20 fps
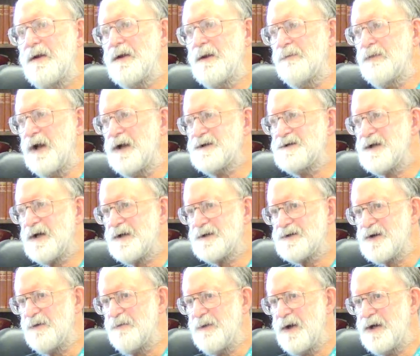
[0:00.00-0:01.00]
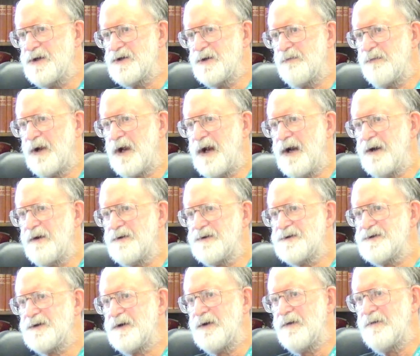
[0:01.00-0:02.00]
The blood cells are major
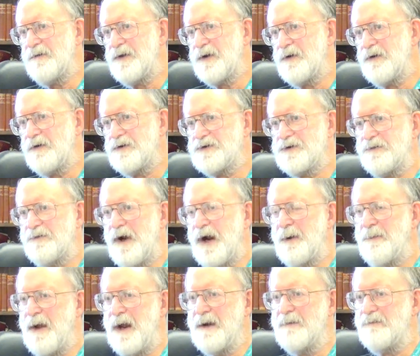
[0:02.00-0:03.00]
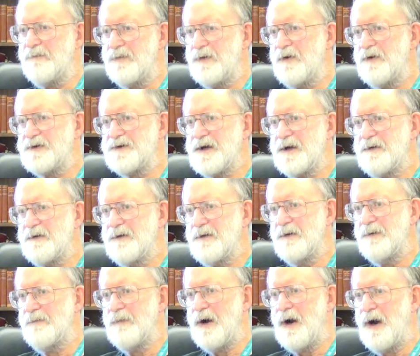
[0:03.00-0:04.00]
players of the horseshoe crab and, of course,
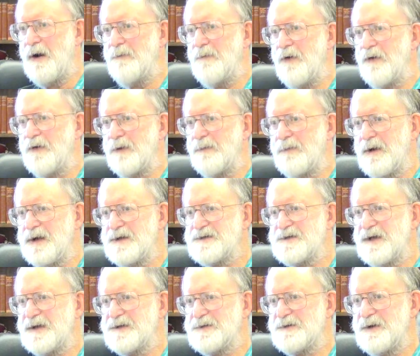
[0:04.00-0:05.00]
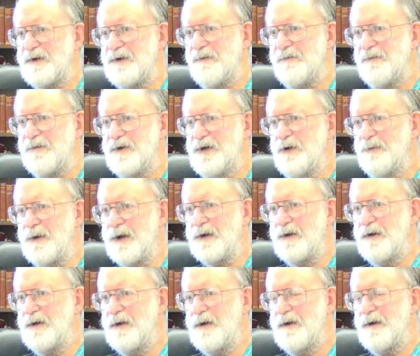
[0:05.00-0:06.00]
our modal blood cells of human
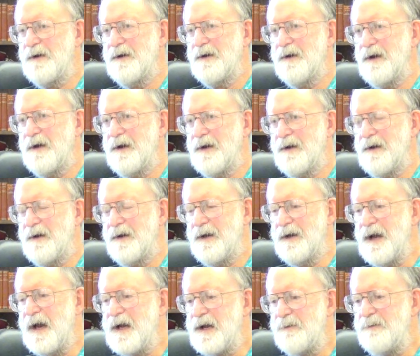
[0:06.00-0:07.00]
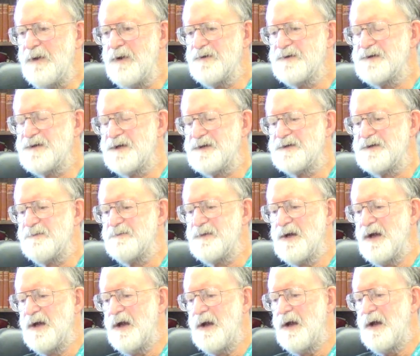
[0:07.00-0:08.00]
uh, innate immune system,
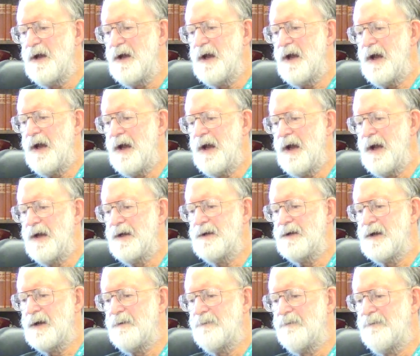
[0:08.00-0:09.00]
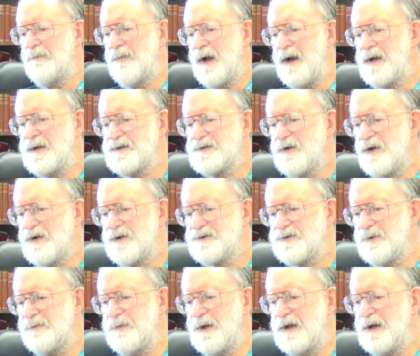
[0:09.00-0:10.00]
and, uh, but has
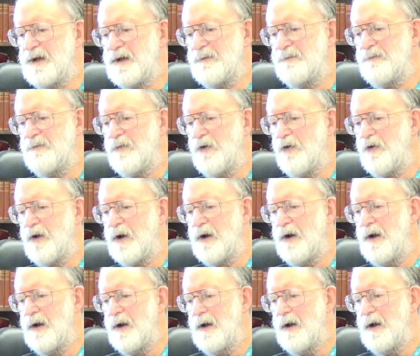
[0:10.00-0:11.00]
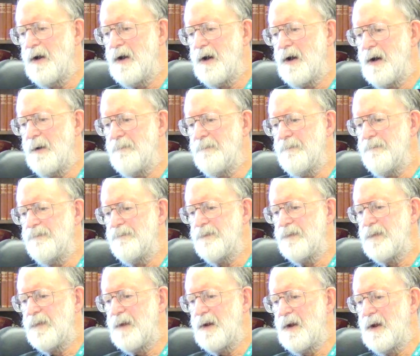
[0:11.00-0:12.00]
also become more um,
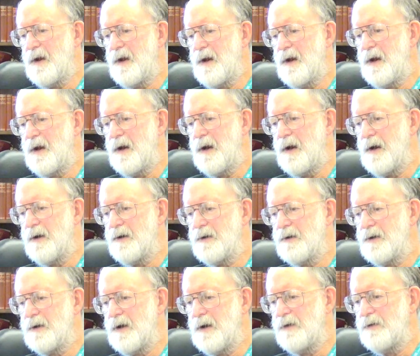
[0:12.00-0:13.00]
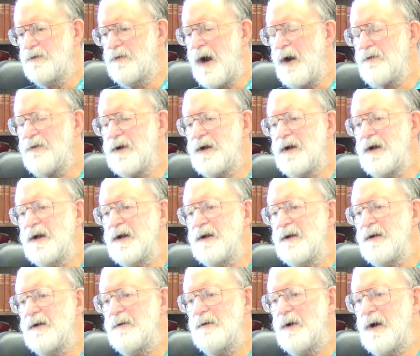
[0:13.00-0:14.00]
uh, uh, grounded
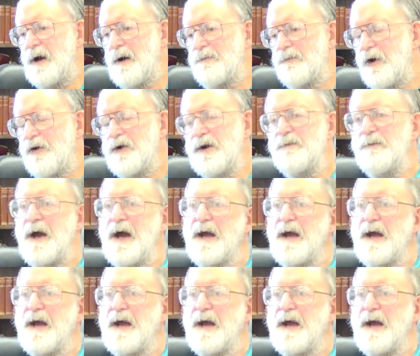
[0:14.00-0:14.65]
in uh, protein